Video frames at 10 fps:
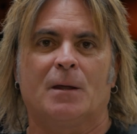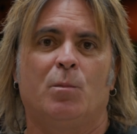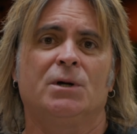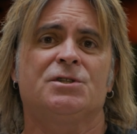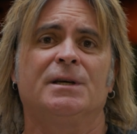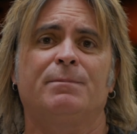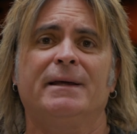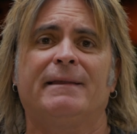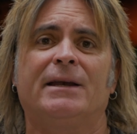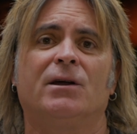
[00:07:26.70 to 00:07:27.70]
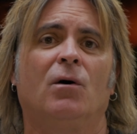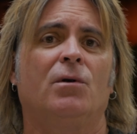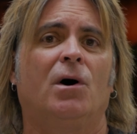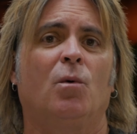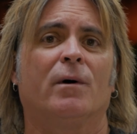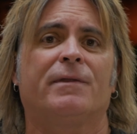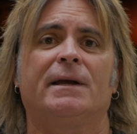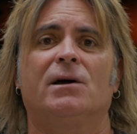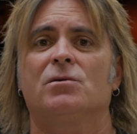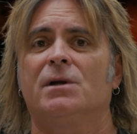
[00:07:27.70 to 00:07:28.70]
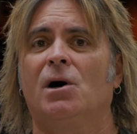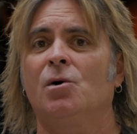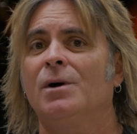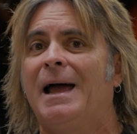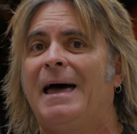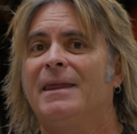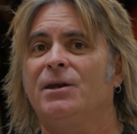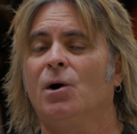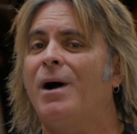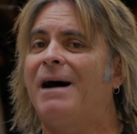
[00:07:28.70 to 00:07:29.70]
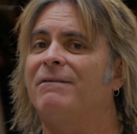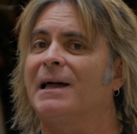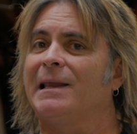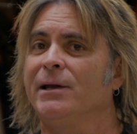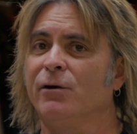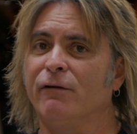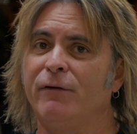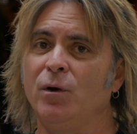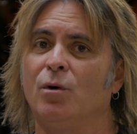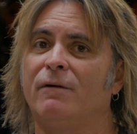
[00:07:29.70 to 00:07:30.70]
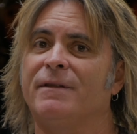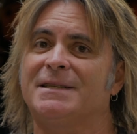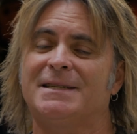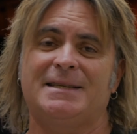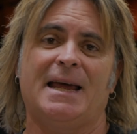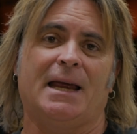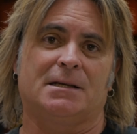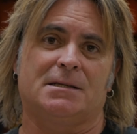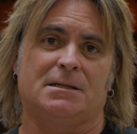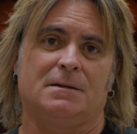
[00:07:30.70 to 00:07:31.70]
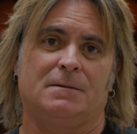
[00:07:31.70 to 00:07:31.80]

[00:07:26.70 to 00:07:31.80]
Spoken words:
Put simply, they don't know what they don't know, and they don't have a clear view of the stakes.